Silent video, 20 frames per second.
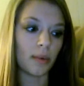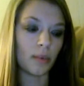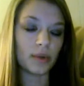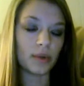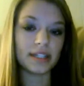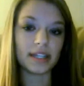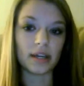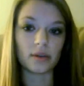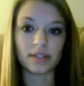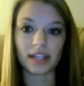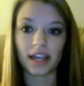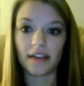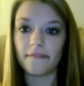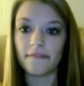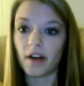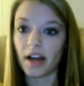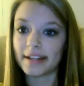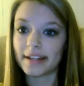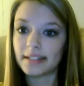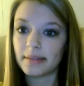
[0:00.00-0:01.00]
We don't say
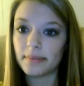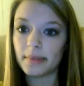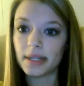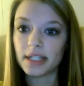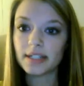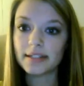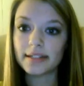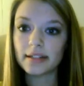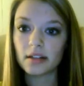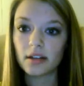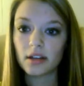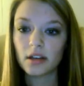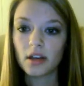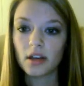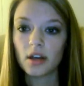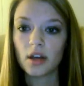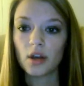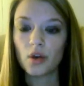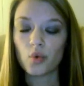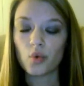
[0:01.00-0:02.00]
vitamins,
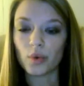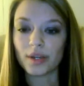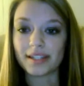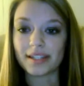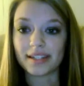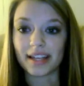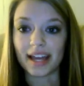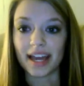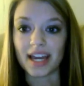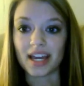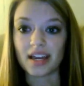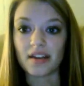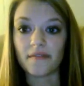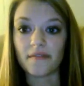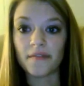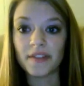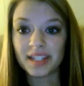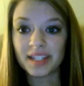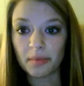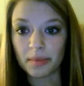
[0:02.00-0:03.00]
we say
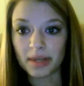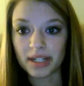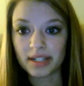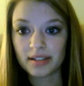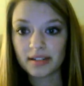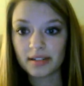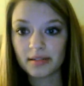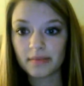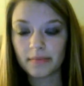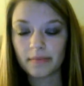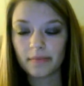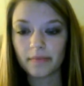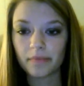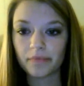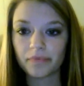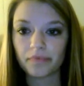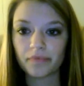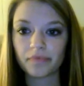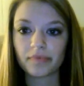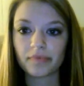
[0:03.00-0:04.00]
vitamins.
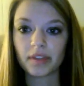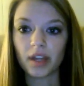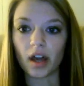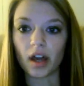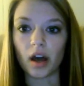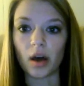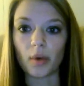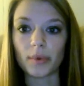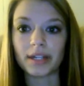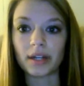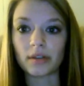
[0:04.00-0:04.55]
We